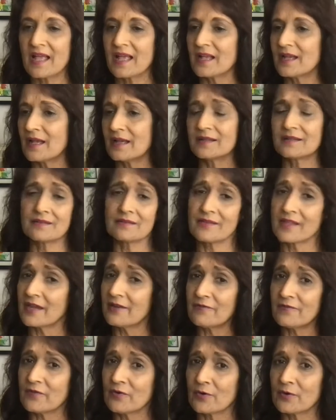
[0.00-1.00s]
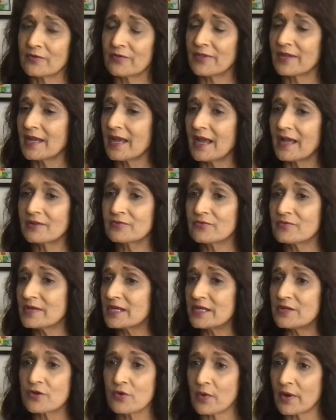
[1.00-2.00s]
And therefore, they had
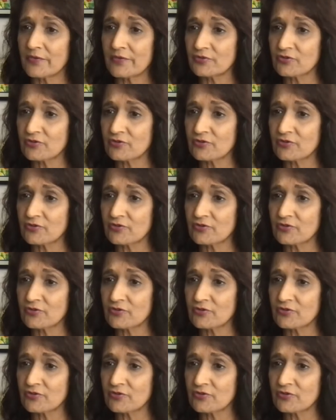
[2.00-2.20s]
really no other